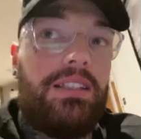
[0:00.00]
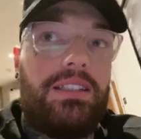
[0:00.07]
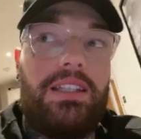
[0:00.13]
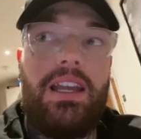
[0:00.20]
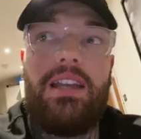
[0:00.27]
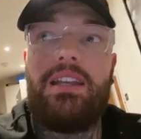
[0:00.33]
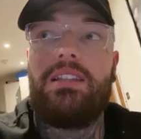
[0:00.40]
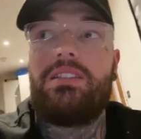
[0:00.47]

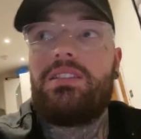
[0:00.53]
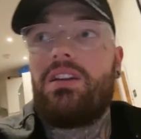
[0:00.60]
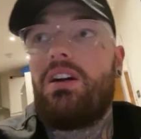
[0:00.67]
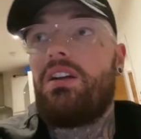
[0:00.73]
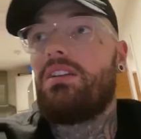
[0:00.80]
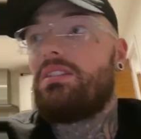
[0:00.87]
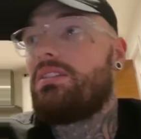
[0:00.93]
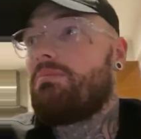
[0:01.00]
Staying
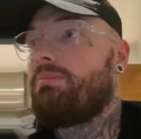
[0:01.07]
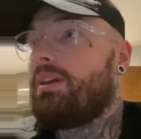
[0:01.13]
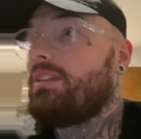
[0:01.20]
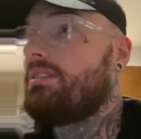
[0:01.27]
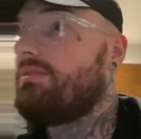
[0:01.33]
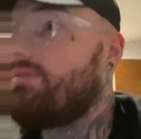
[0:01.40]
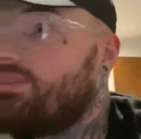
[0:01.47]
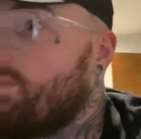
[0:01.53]
inside is the
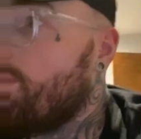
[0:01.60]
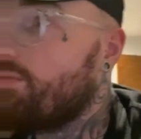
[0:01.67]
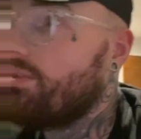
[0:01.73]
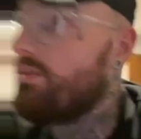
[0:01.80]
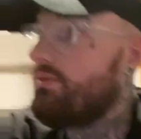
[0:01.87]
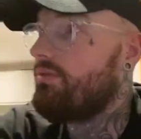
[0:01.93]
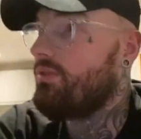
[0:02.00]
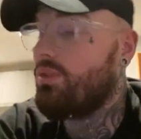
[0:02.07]
best form
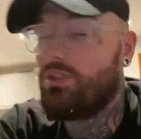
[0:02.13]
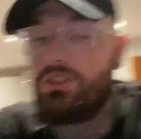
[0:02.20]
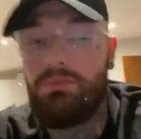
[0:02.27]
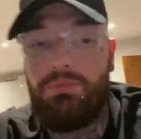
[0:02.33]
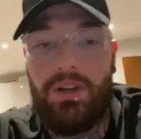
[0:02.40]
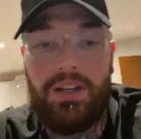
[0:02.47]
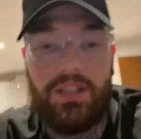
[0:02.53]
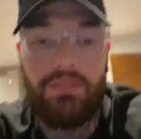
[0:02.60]
of not
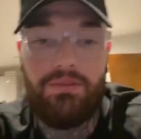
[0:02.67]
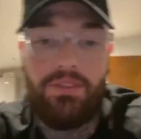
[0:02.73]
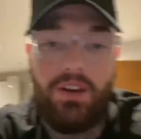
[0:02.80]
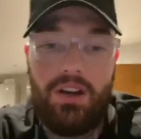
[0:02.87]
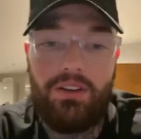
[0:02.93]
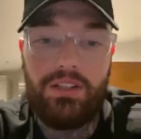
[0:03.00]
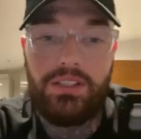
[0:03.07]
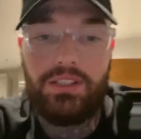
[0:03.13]
spreading
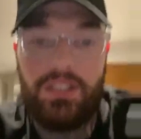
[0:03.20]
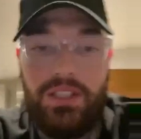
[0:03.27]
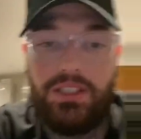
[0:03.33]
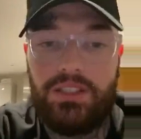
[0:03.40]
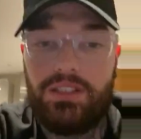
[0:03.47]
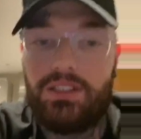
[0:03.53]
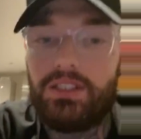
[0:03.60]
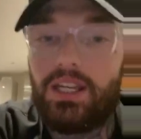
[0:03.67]
viruses,
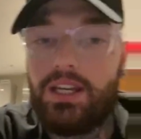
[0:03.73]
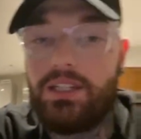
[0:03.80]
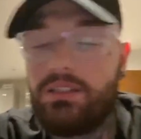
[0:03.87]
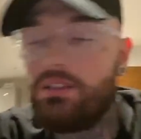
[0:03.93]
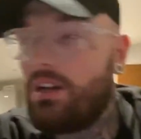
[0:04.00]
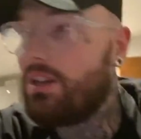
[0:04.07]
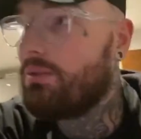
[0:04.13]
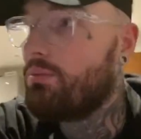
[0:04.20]
and staying
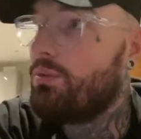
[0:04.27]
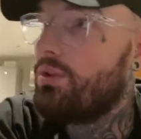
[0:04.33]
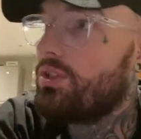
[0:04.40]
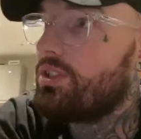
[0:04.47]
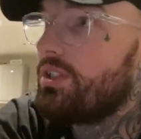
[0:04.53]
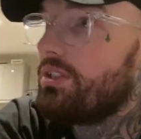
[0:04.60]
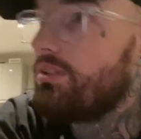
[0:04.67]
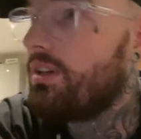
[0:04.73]
inside and
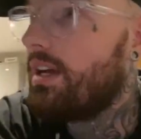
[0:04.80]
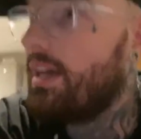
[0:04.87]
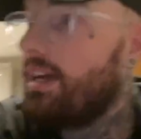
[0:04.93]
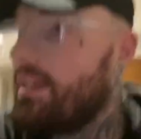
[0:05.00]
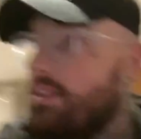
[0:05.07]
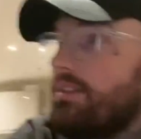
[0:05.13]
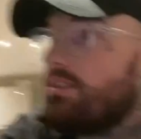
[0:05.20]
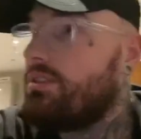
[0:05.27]
washing your
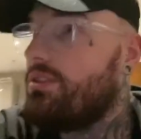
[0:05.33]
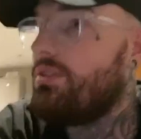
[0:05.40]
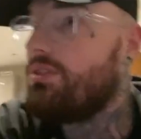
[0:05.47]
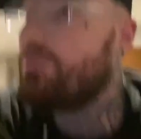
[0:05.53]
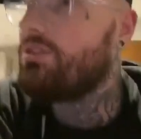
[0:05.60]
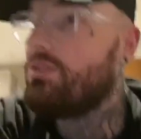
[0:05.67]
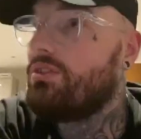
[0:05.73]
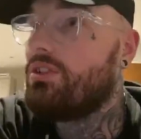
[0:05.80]
hands as soon
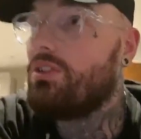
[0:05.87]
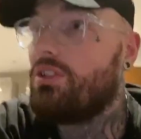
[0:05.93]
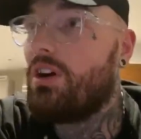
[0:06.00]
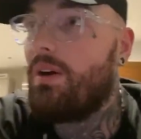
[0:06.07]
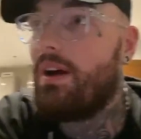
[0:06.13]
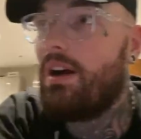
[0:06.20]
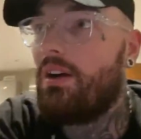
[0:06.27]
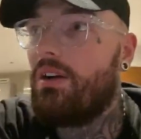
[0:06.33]
as you do
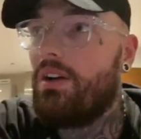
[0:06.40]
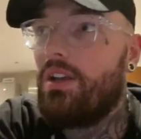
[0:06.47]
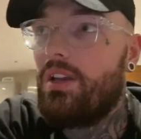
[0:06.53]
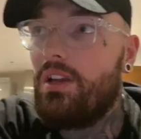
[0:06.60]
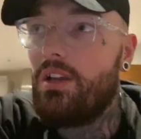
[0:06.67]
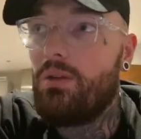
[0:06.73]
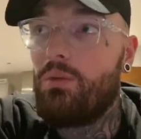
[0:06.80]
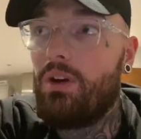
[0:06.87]
go out,
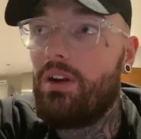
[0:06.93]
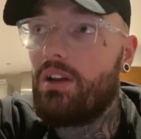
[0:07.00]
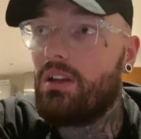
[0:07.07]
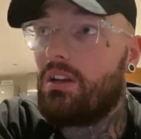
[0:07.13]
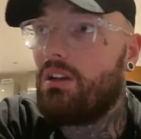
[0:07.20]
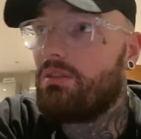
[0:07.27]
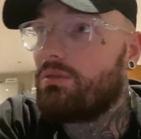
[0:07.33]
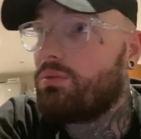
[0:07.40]
wearing
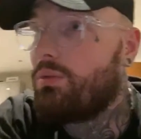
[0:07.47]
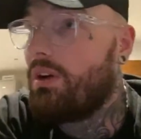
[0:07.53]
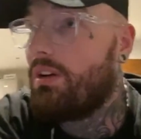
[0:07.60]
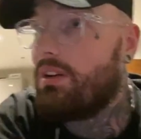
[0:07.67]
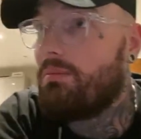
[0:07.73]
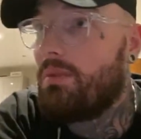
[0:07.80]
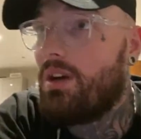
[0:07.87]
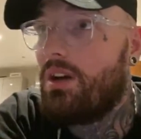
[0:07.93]
gloves,
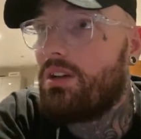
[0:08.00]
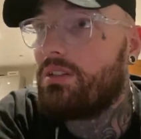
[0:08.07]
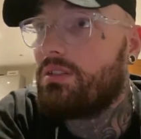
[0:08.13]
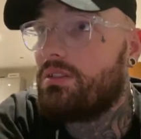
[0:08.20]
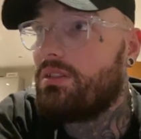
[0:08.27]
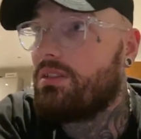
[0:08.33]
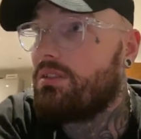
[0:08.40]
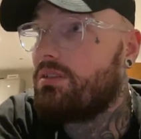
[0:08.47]
wearing a
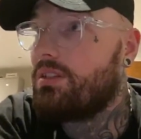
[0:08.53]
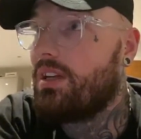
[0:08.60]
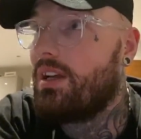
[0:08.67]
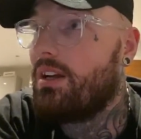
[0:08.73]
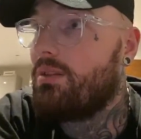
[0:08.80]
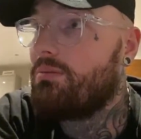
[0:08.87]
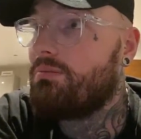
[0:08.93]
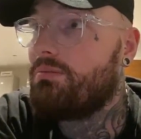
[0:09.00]
mask to
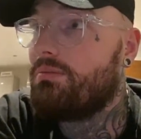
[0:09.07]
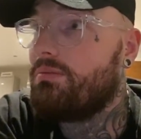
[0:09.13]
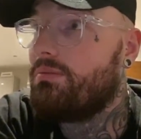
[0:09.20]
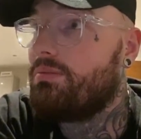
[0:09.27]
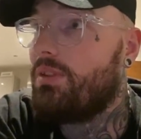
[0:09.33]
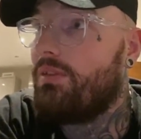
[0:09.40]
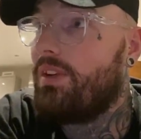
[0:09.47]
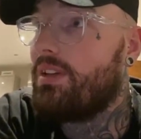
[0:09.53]
help
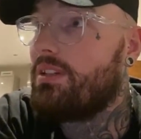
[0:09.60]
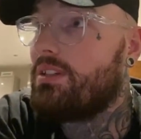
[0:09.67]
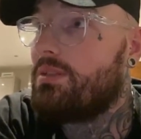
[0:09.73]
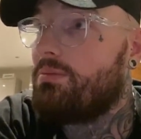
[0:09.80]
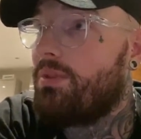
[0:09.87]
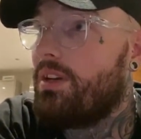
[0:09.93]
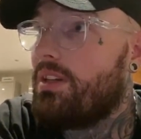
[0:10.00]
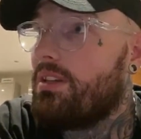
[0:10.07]
prevent
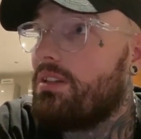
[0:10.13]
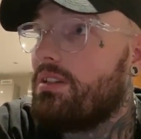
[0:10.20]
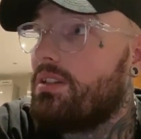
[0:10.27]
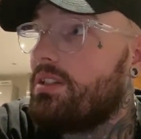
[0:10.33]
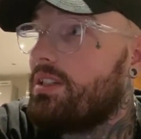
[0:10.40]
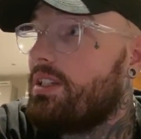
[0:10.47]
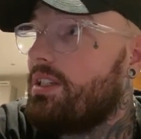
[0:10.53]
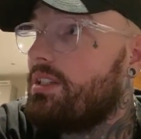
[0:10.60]
spreading the
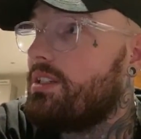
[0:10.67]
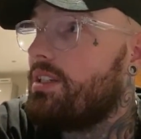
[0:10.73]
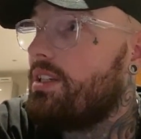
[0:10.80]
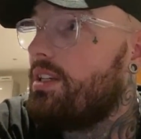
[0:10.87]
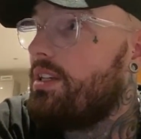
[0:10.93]
disease.